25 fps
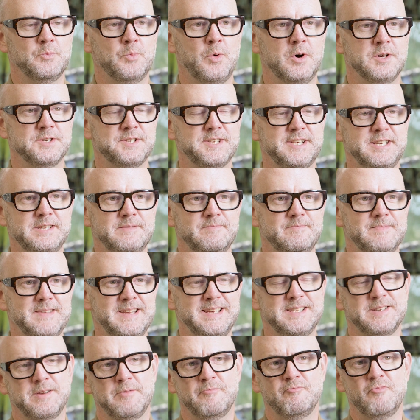Whilst it
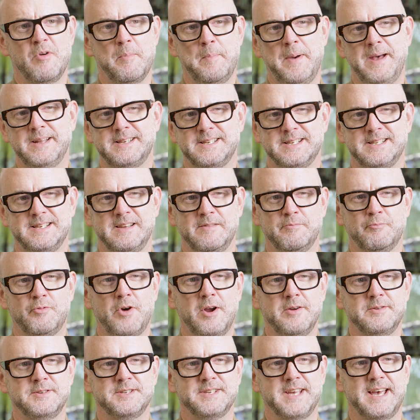is a repetitive
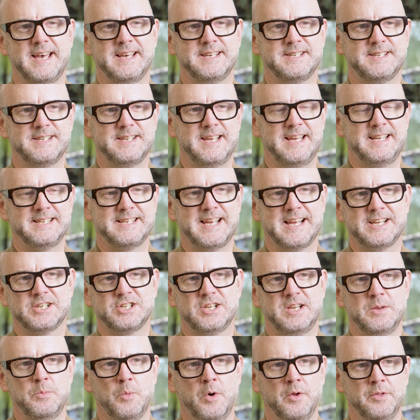process, it's
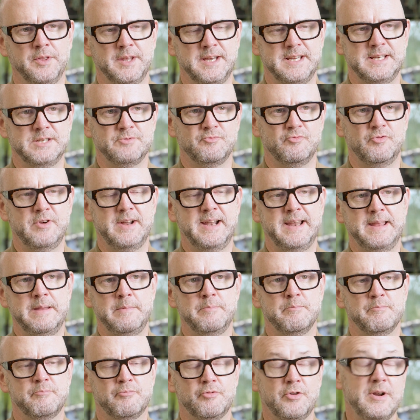actually one that is was
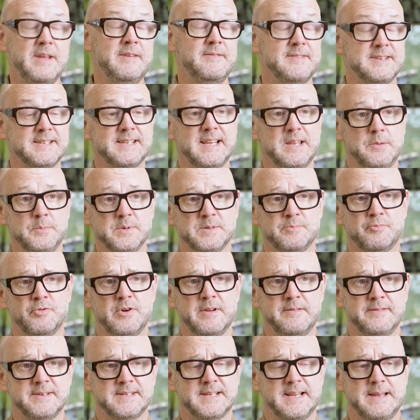
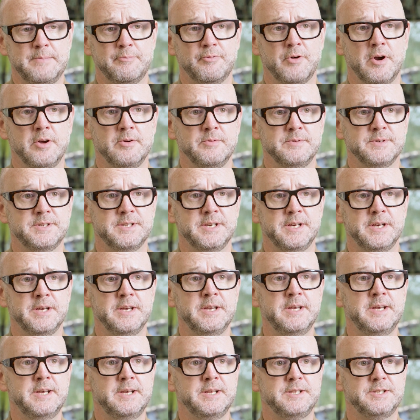previously prone to
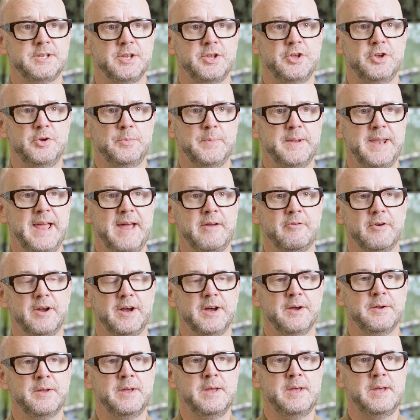human
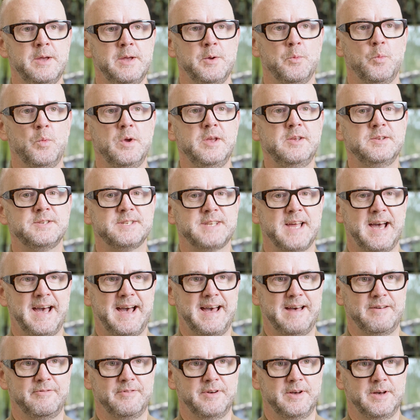error. We used to
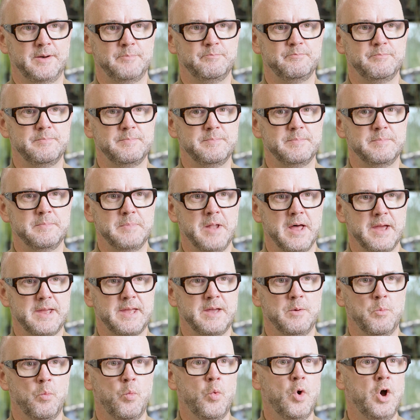have a
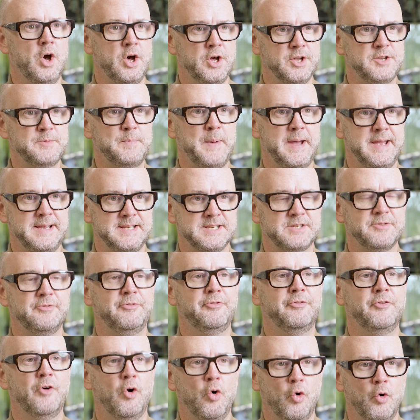word-based
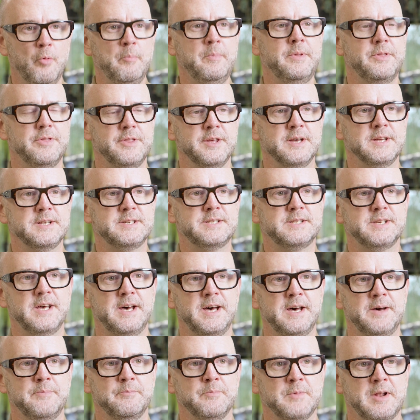form
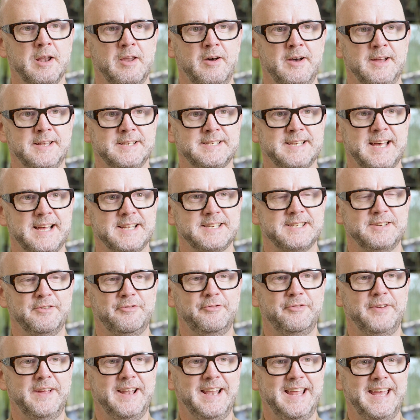that clients had to
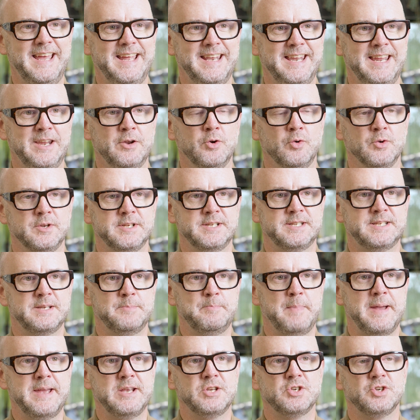fill in order to
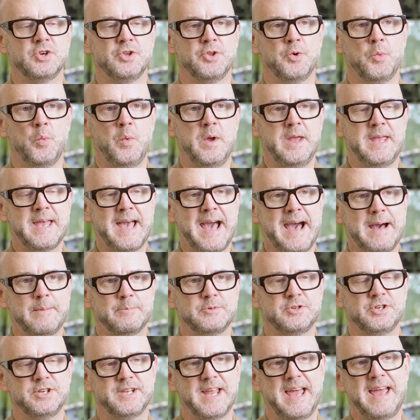make sure that we
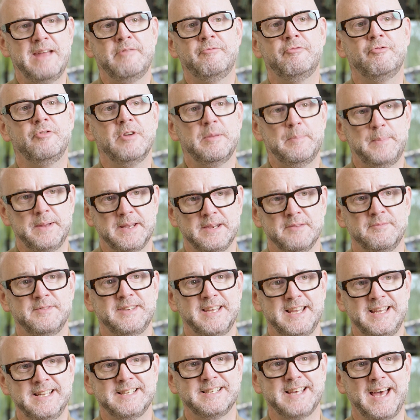captured every bit of
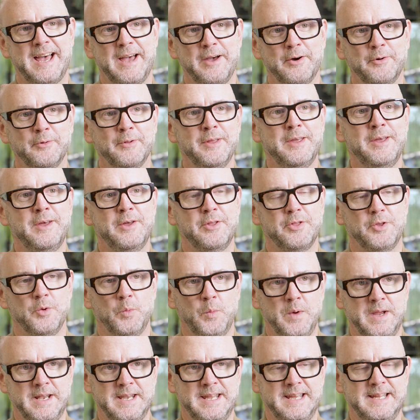detail that
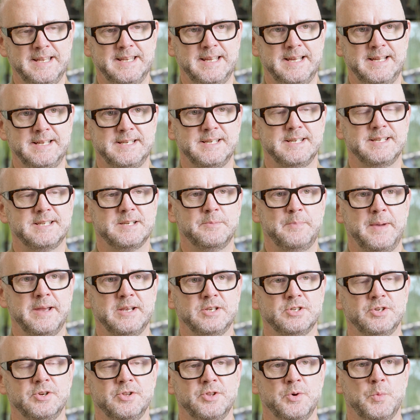we needed to make
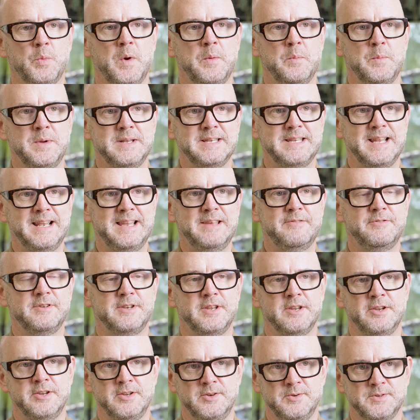sure that when we delivered
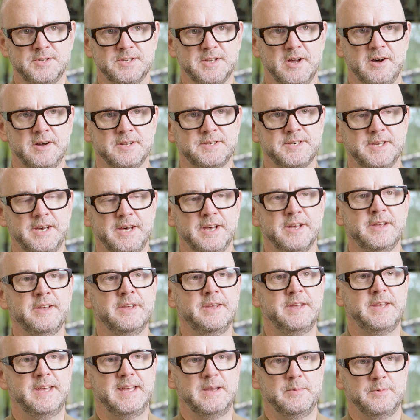a new starter,
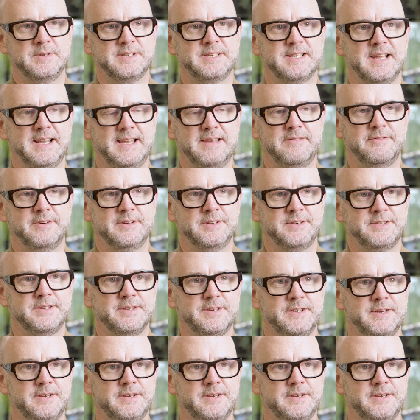it was delivered